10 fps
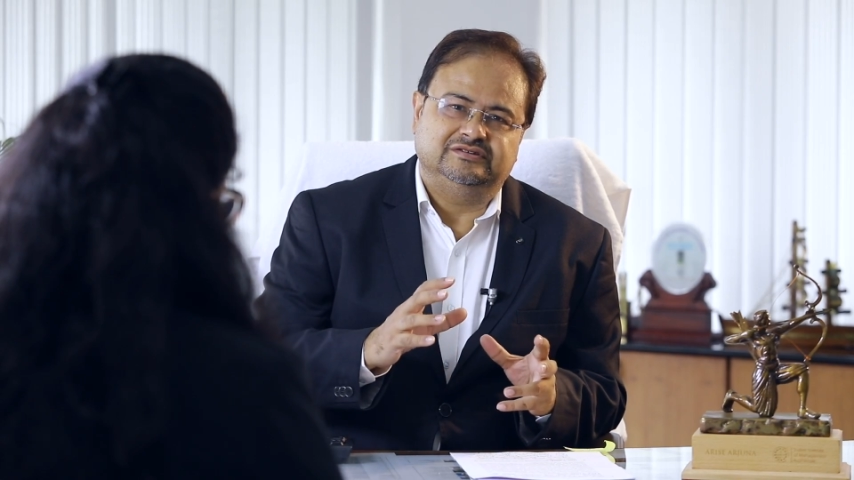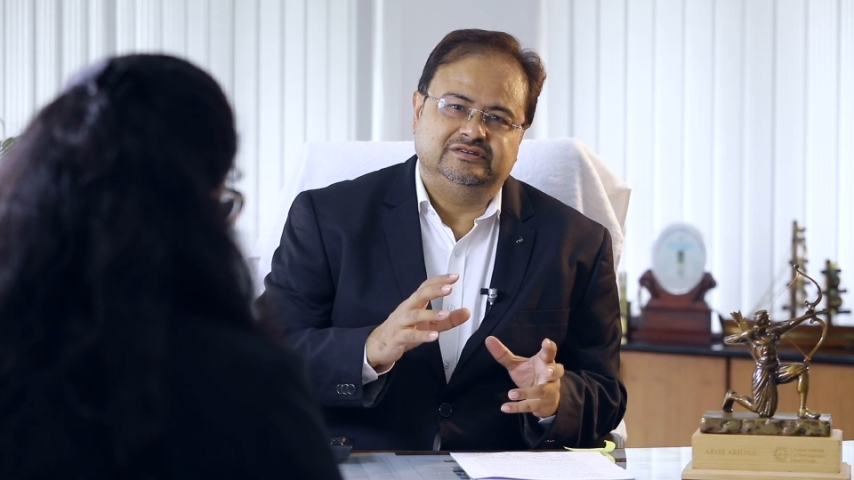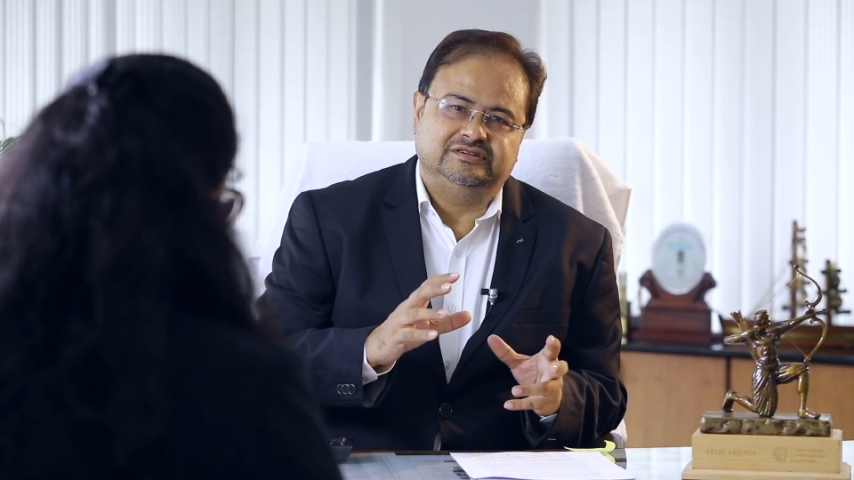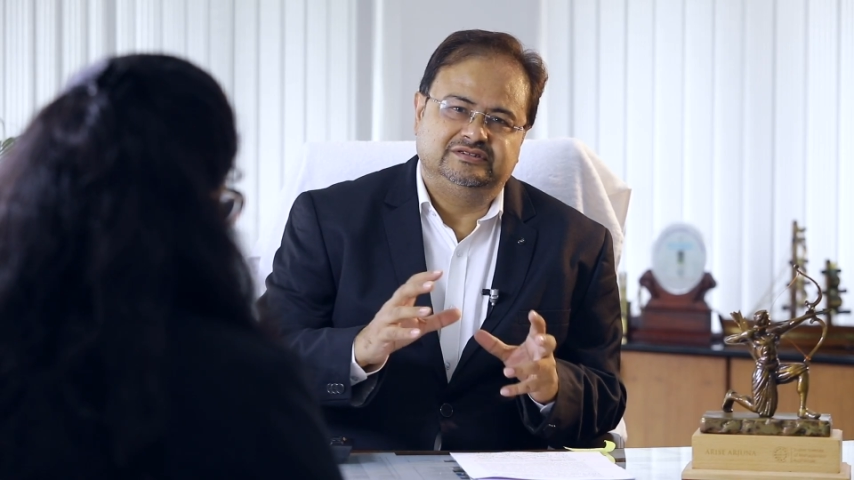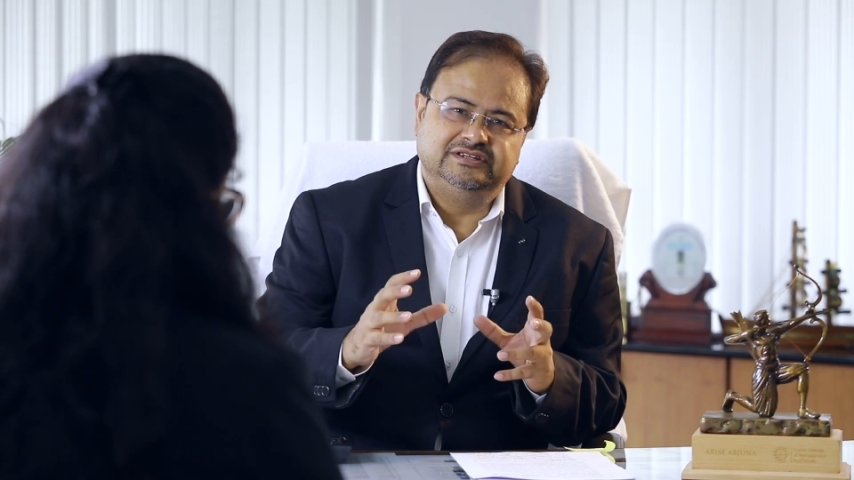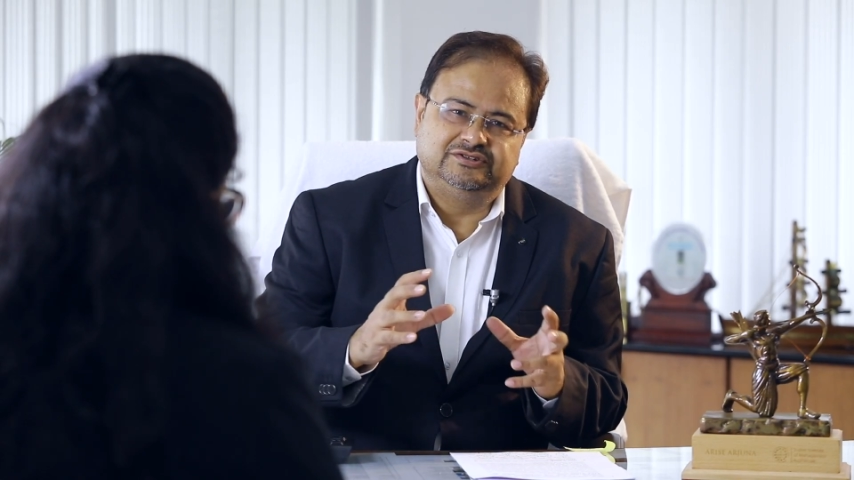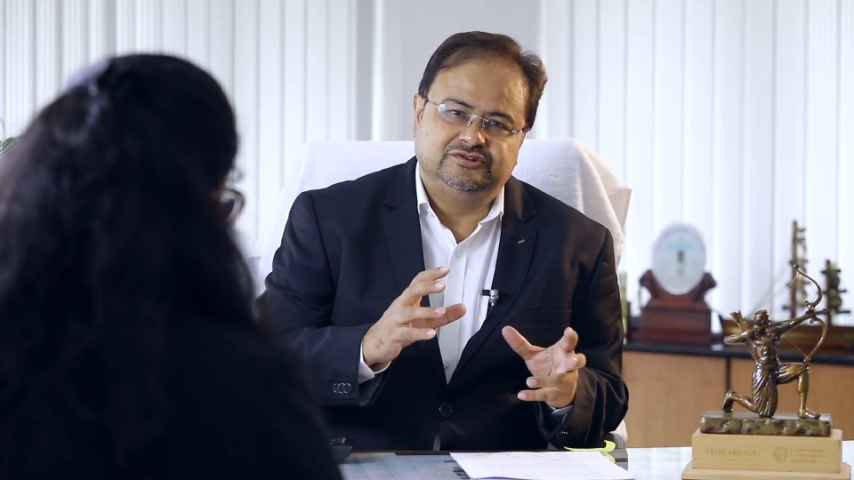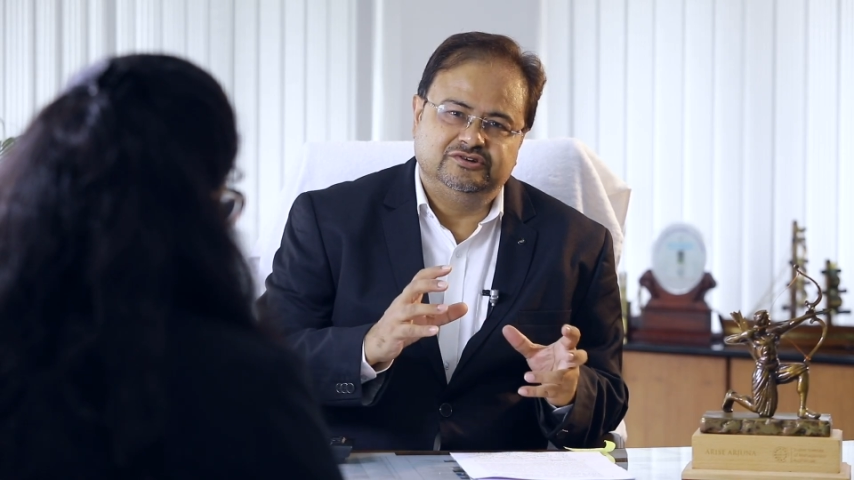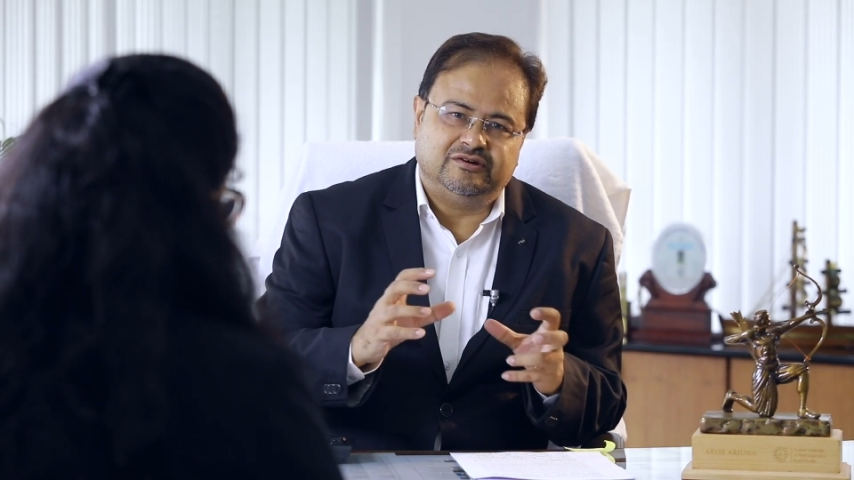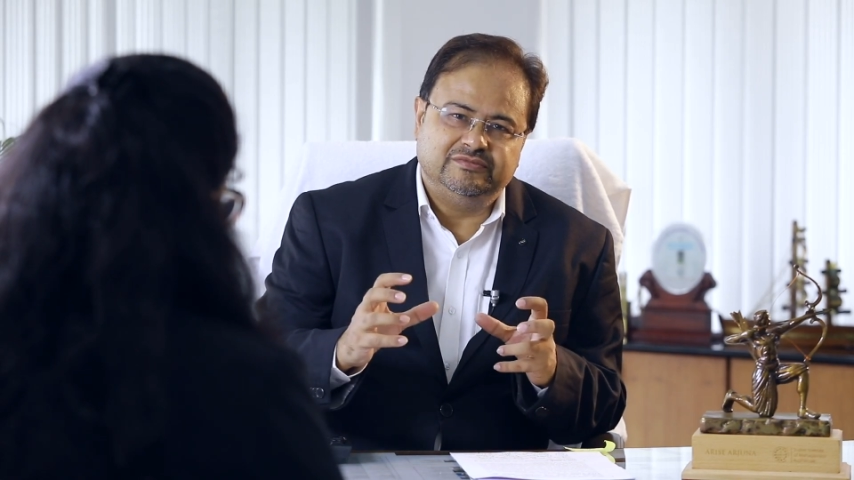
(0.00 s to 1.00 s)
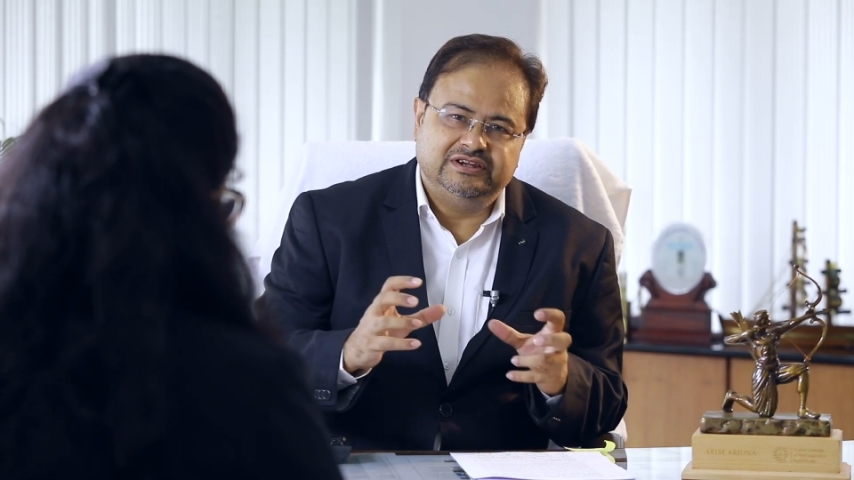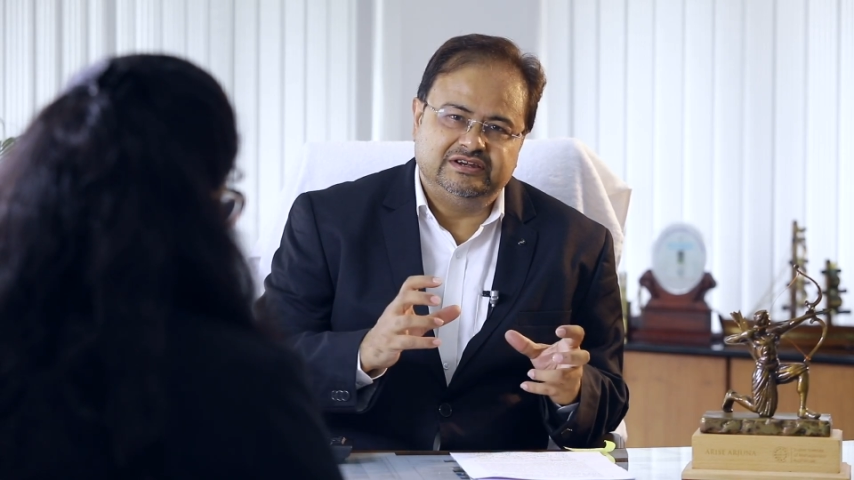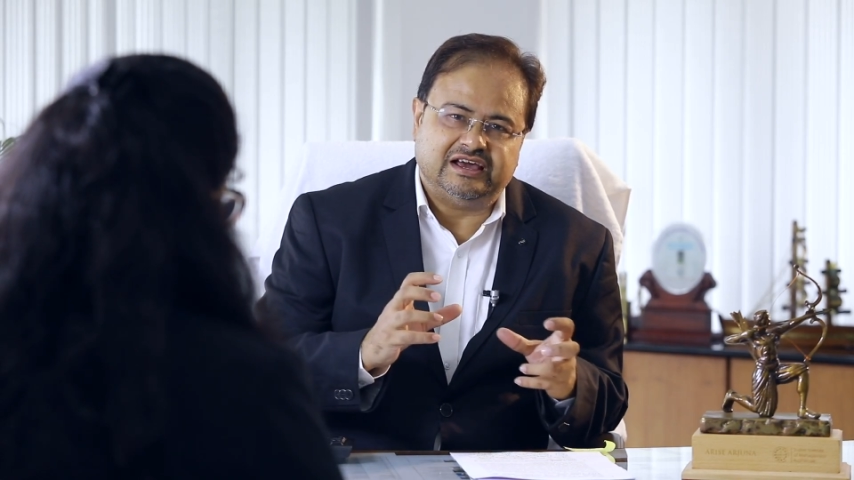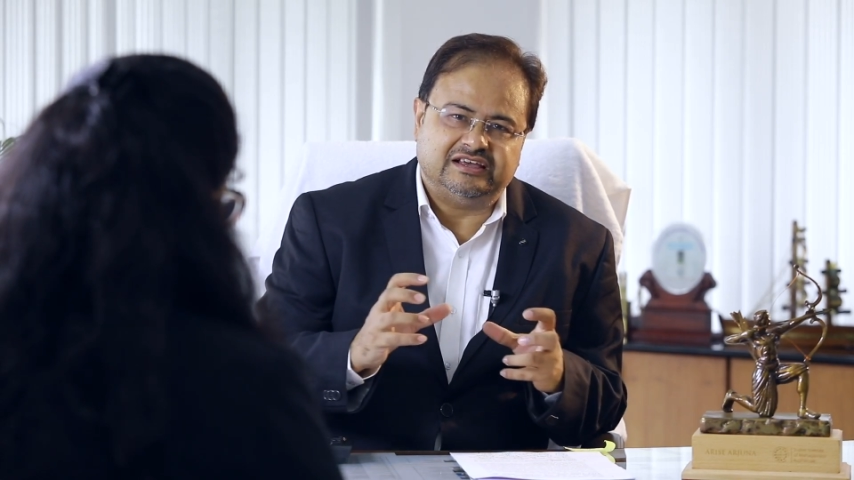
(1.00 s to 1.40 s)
these two dominant